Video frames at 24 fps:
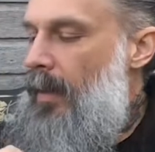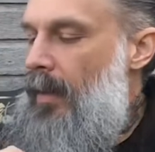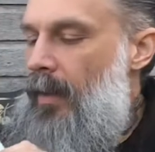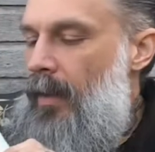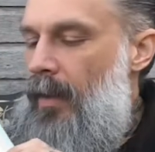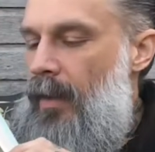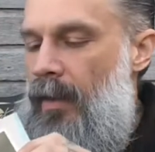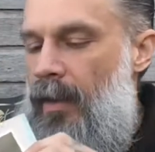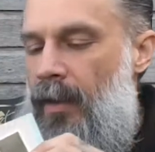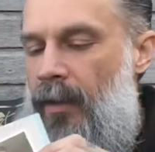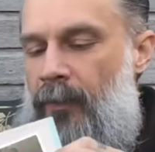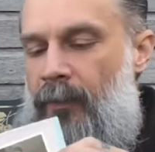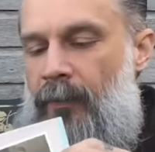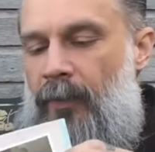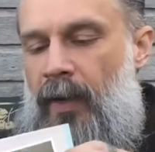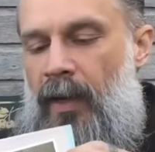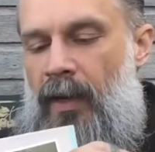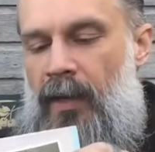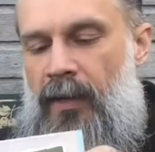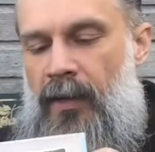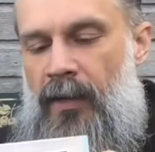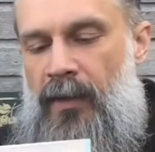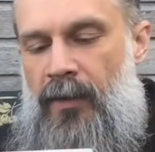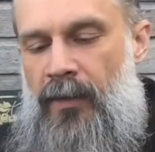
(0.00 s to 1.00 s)
And
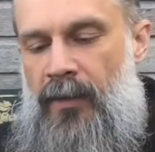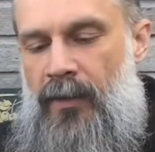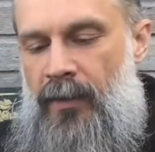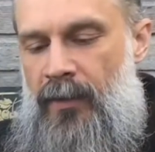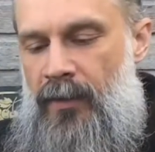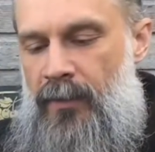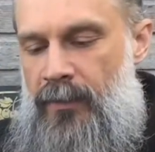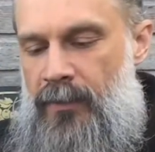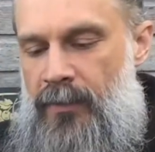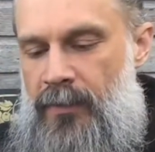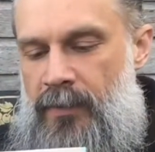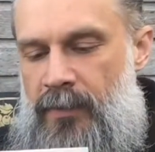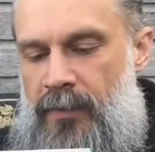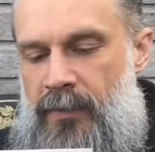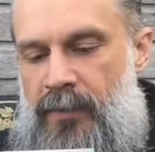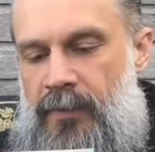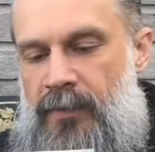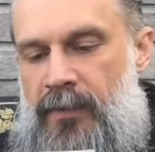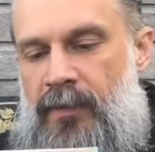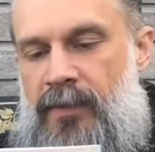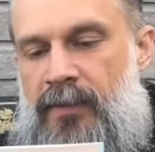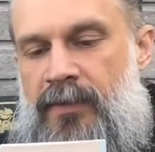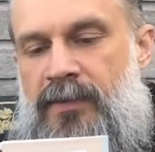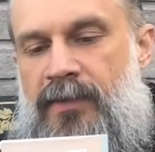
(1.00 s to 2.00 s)
right here
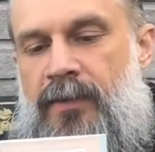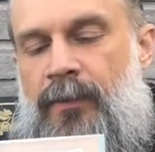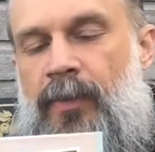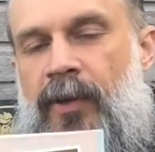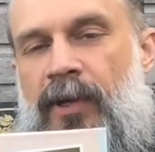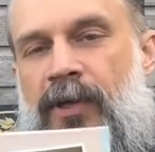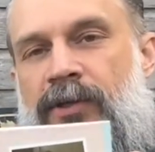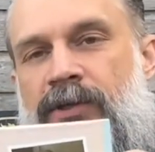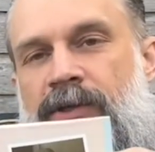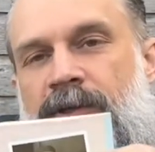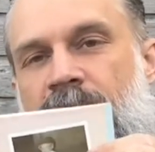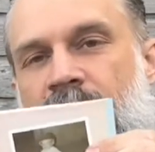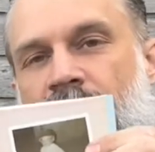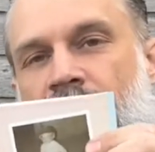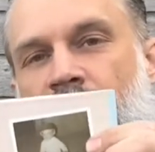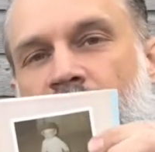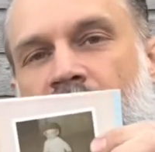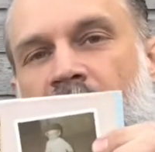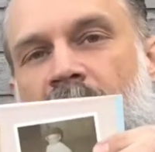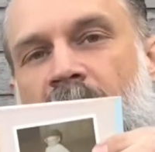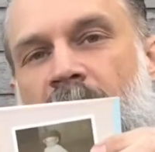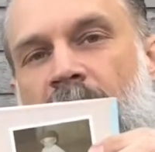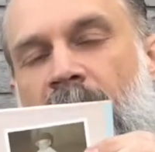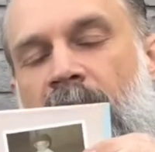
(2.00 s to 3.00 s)
is a picture of
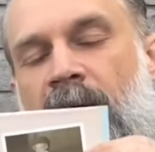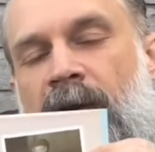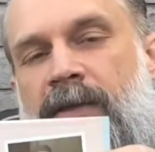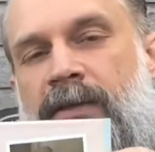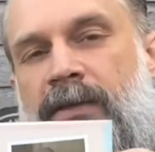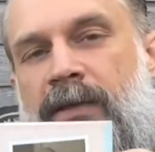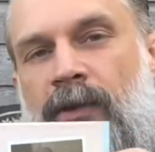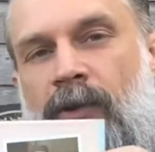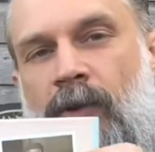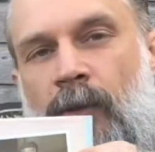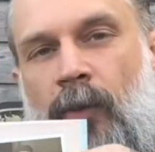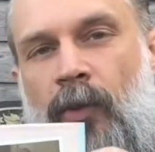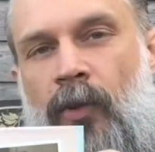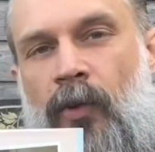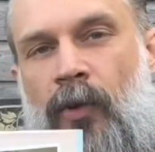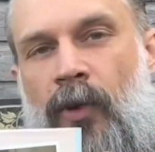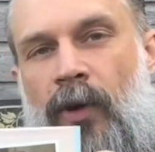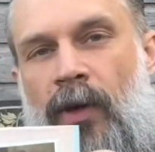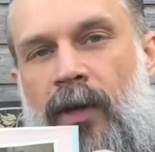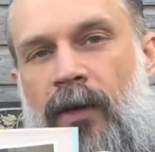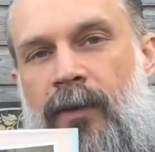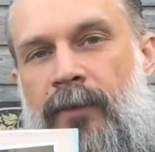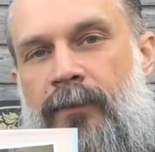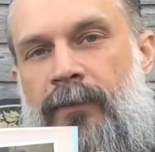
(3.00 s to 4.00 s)
me when I was a little
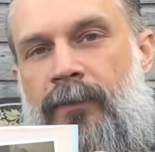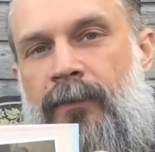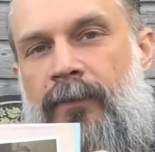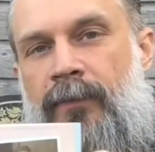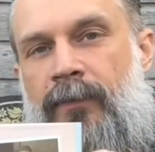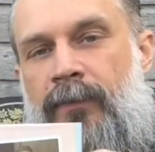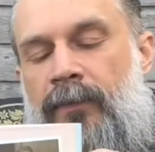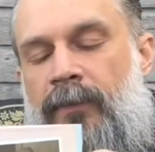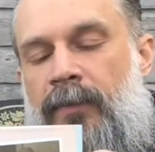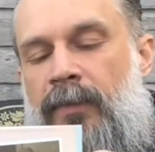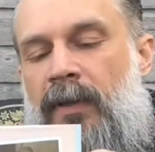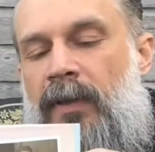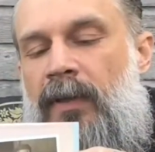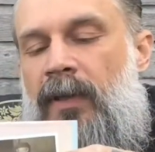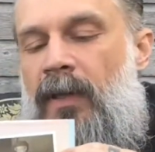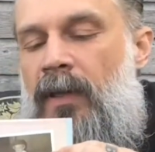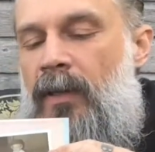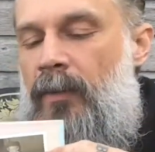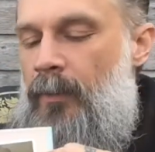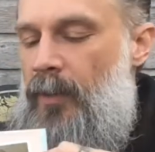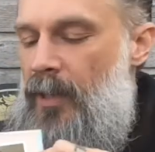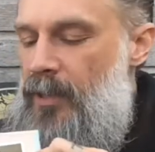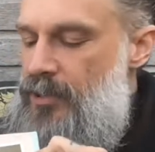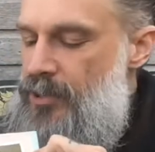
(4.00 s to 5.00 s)
boy
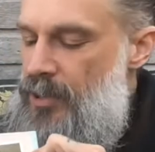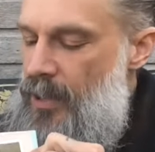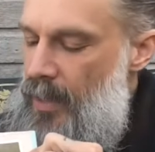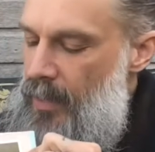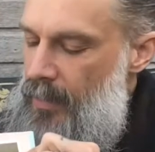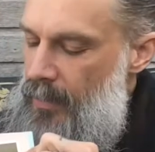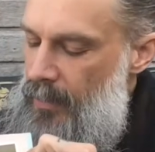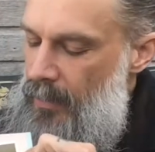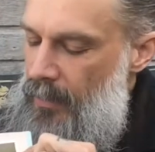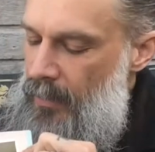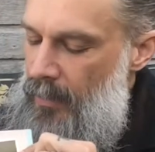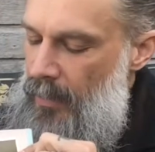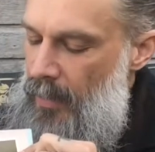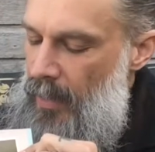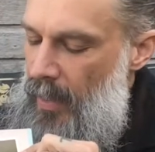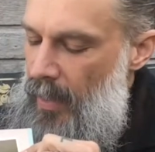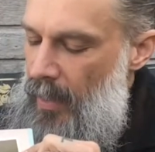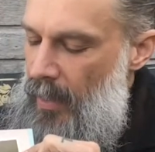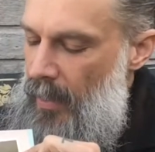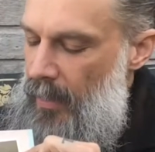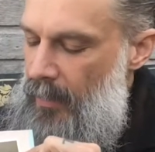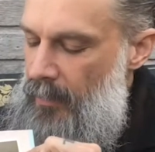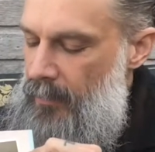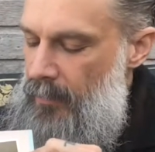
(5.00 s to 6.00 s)
in my John Deere
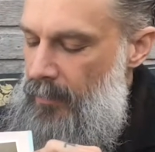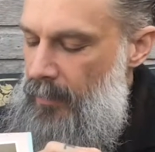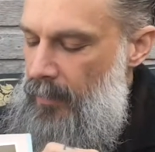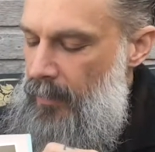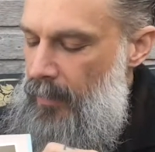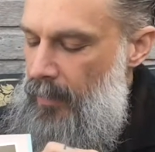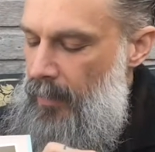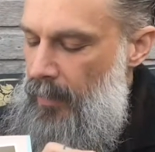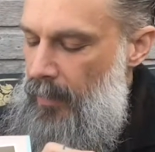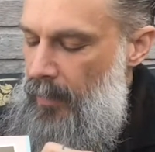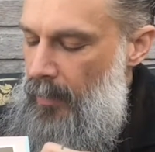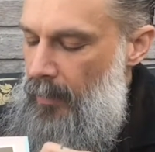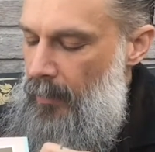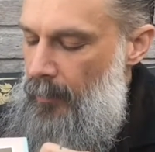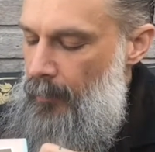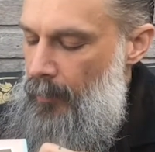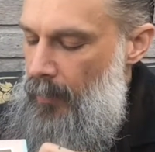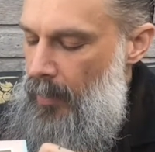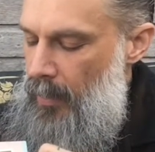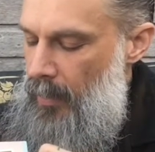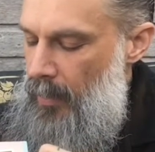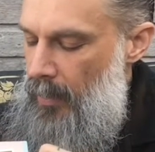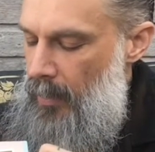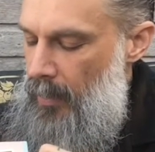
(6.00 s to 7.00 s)
hat and
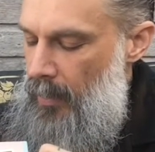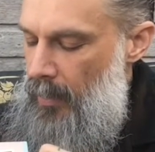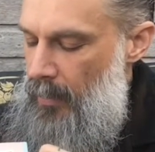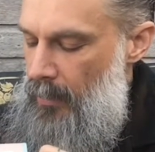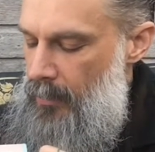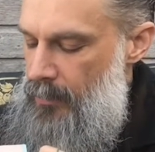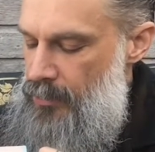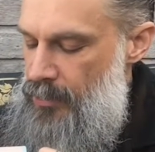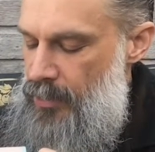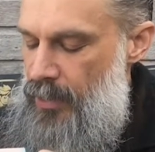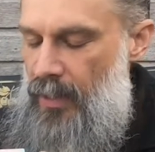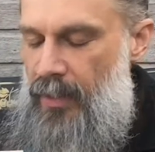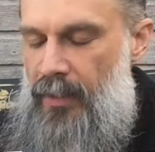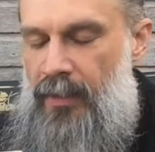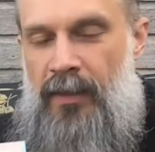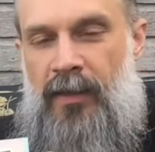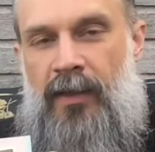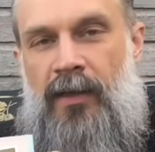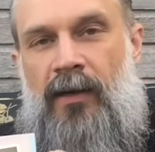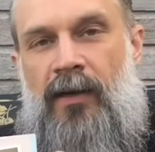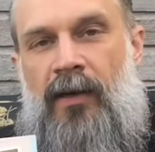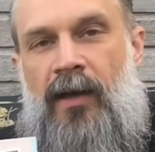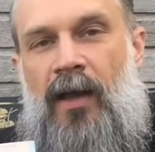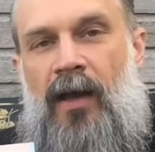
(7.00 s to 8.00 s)
my John
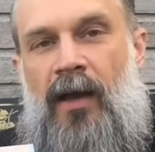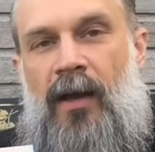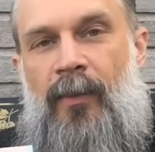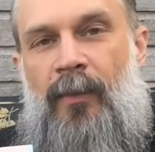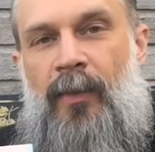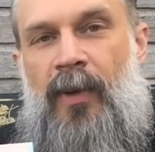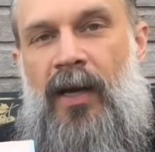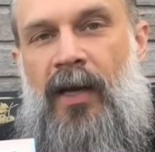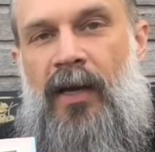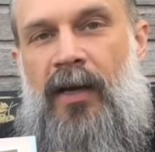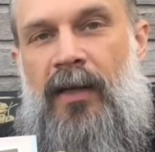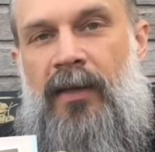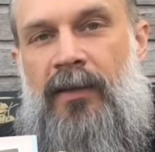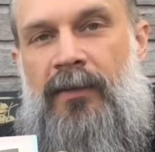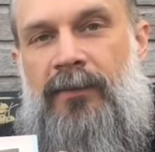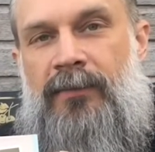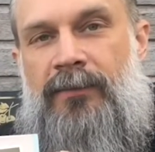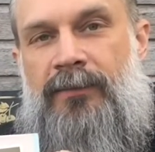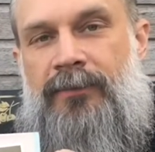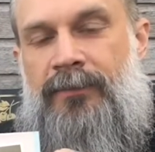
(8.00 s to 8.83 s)
Deere combine.